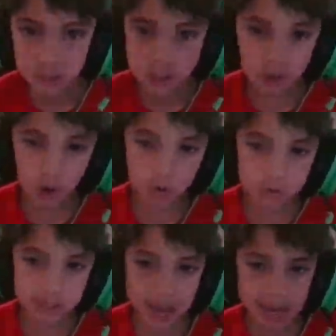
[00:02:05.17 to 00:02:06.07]

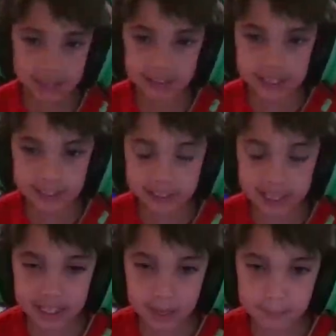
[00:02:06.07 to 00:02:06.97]
So
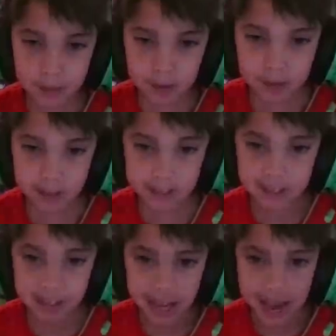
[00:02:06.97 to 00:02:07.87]
technically I'm not
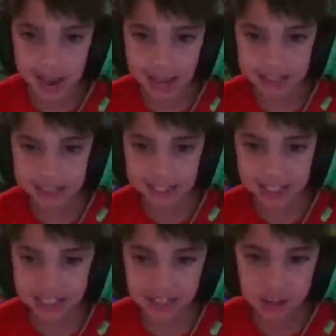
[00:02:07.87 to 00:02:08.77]

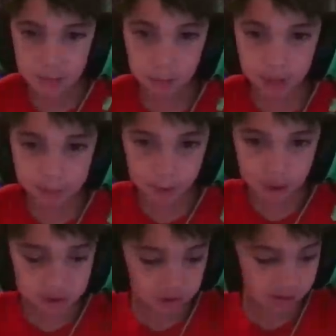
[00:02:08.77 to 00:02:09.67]
hacking, but I'm
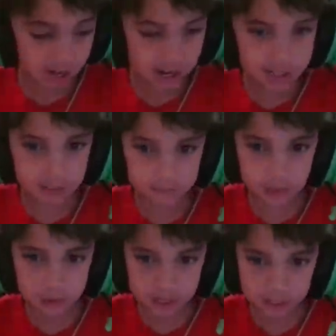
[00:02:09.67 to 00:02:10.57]
also kind of
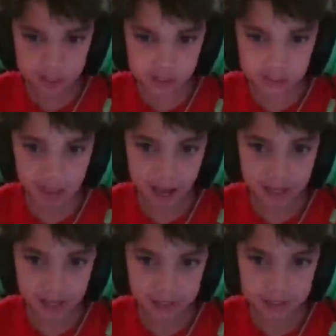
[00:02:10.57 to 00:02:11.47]
using a
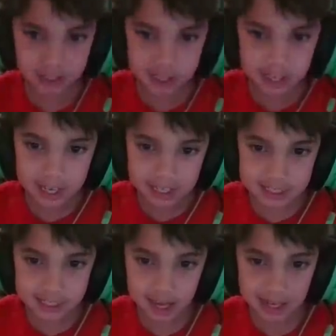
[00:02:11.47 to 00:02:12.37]
client.
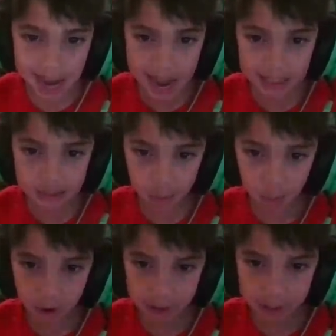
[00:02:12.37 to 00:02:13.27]
It's not a hacked
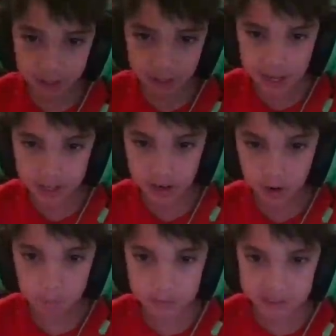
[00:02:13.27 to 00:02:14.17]
one, I
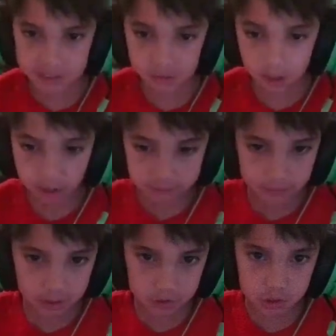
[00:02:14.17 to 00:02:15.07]
know, because a lot of
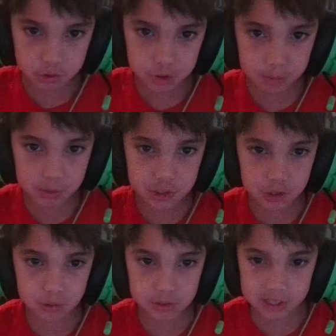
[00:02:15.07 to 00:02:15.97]
other
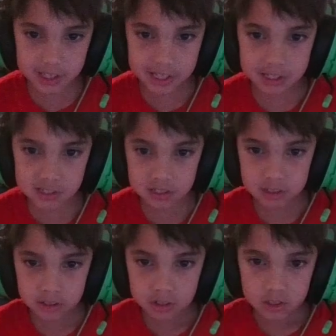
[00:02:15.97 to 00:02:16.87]
YouTubers use this
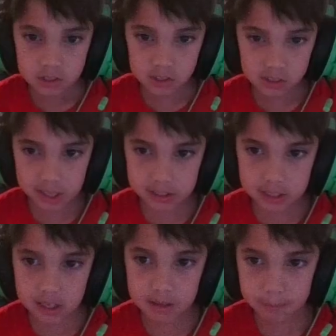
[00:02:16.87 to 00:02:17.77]
to like
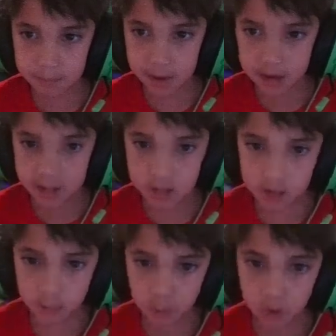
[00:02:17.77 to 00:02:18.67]
get my
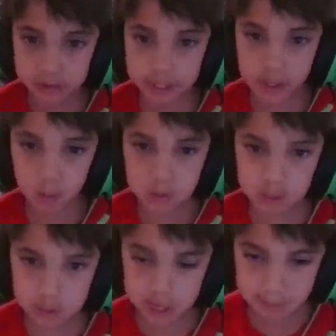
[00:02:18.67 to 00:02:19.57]
um, one thing, which is